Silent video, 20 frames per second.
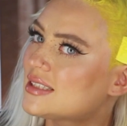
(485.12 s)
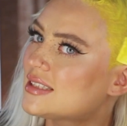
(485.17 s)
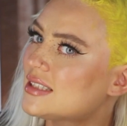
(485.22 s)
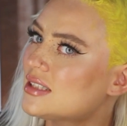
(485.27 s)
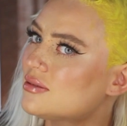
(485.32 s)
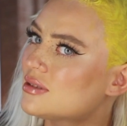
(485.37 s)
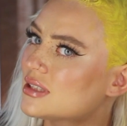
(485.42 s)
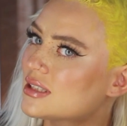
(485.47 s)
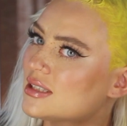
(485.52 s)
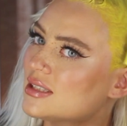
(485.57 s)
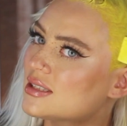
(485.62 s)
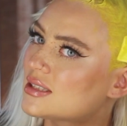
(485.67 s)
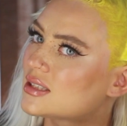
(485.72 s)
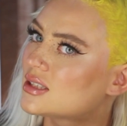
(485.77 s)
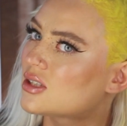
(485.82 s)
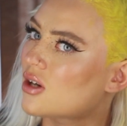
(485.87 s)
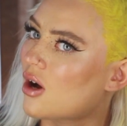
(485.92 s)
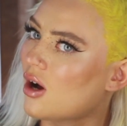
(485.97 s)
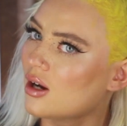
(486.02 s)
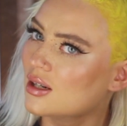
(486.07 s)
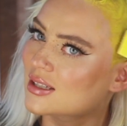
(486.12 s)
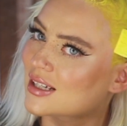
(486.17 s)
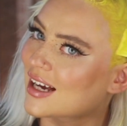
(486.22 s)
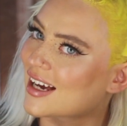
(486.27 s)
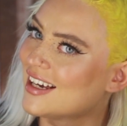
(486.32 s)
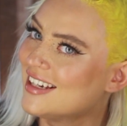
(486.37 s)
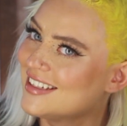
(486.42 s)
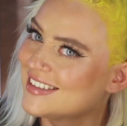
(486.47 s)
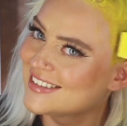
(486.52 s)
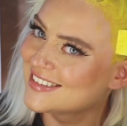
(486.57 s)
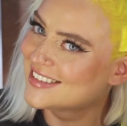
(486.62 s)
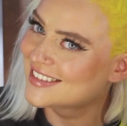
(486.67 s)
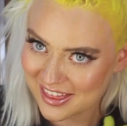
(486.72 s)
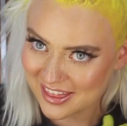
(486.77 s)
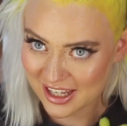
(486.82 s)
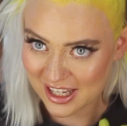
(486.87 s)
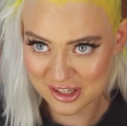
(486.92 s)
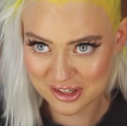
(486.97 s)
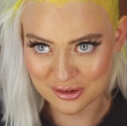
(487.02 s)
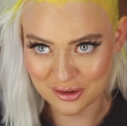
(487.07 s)
serious talk, guys.
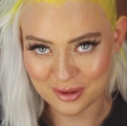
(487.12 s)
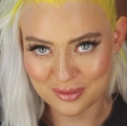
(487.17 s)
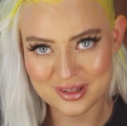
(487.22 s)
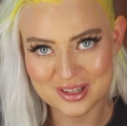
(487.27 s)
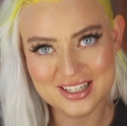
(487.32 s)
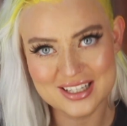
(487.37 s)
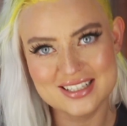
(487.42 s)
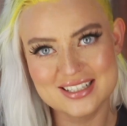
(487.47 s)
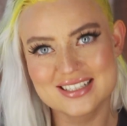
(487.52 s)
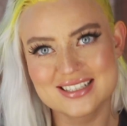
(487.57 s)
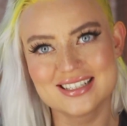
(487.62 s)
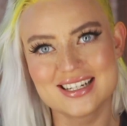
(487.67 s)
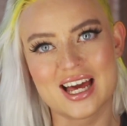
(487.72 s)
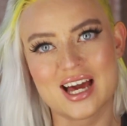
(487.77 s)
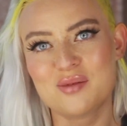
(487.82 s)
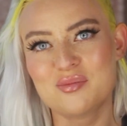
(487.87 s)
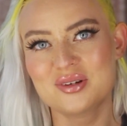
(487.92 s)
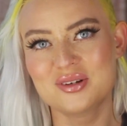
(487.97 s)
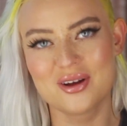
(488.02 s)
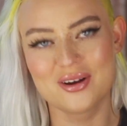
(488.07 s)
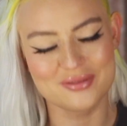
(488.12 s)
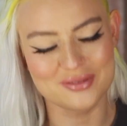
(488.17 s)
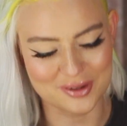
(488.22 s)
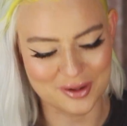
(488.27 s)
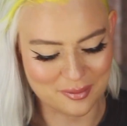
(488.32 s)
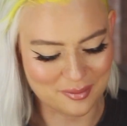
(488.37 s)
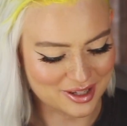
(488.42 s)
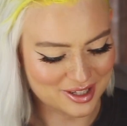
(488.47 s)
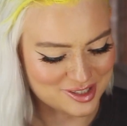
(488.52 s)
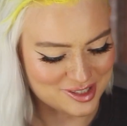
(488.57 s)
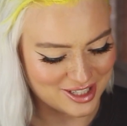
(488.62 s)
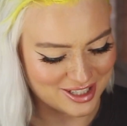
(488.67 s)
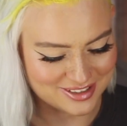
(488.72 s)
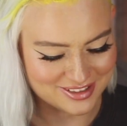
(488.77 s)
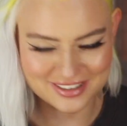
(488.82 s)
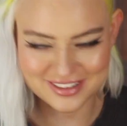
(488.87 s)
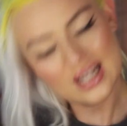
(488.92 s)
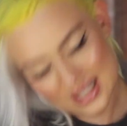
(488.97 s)
That normally doesn't happen often on my channel.